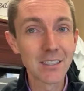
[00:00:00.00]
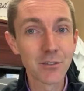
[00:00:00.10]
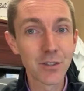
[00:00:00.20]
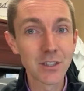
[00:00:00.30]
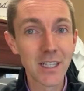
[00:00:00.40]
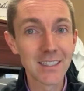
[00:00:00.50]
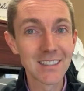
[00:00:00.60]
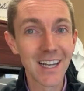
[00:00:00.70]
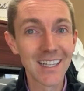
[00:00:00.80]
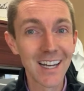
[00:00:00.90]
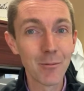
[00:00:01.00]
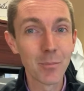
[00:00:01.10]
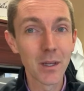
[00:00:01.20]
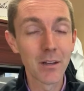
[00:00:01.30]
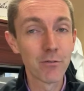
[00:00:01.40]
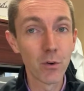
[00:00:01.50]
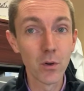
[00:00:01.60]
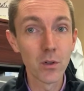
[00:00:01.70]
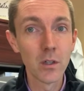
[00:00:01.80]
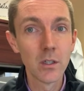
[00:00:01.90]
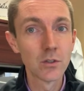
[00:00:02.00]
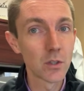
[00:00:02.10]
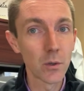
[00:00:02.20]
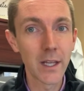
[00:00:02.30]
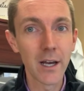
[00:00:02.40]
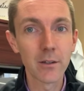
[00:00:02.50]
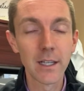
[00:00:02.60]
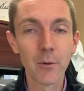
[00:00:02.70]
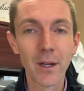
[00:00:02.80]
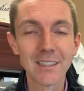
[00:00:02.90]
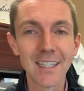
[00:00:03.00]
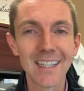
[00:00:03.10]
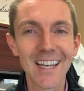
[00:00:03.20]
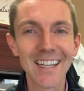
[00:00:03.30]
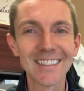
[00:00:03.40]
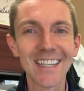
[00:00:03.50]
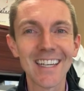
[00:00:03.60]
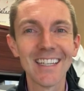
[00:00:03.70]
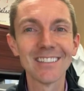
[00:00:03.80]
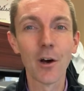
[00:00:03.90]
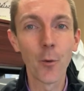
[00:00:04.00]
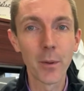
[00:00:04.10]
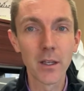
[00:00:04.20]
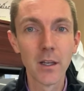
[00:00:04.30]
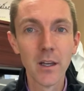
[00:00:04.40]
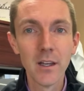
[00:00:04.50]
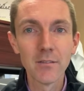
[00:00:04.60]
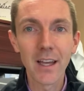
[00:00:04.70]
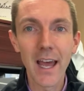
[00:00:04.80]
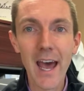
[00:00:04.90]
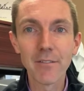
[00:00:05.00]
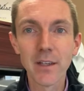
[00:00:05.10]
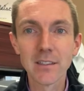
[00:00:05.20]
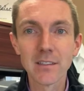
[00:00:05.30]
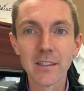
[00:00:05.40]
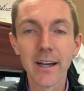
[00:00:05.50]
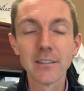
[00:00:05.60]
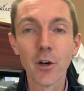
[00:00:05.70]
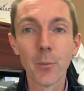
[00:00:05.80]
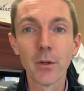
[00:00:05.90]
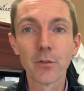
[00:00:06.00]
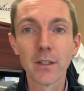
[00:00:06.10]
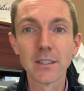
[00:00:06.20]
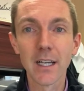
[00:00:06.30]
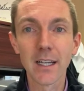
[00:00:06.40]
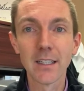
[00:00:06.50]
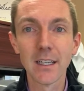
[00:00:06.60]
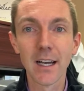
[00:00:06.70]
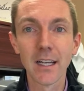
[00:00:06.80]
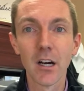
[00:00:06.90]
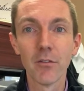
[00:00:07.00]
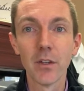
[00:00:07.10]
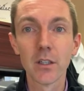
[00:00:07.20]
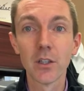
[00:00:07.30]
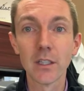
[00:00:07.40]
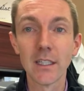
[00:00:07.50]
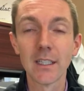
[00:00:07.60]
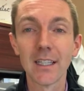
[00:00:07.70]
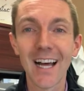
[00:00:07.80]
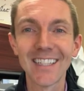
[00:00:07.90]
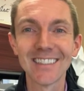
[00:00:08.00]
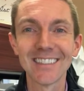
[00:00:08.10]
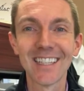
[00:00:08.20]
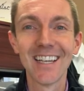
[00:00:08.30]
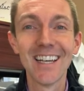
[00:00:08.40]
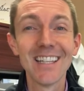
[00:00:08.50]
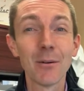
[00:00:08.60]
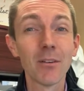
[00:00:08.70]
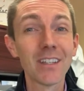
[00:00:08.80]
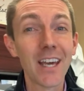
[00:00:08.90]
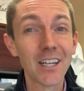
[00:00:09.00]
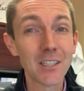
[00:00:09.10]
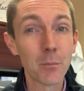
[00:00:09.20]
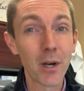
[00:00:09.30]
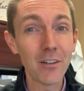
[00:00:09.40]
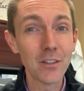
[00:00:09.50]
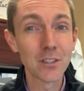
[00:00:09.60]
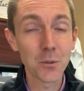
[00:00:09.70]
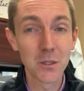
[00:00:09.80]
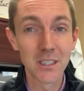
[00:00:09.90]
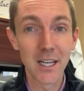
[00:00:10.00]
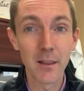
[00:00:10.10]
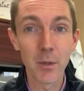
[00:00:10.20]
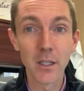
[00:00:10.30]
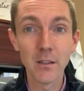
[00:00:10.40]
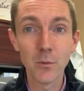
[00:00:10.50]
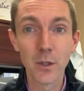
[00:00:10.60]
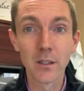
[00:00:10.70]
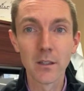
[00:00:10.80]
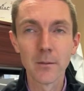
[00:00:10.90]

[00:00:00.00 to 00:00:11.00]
The first day is signed up, full, sold out on that Wednesday. The next day is open, got a half dozen slots open for the second night of the cooking classes. And we have a character breakfast towards the end of the month with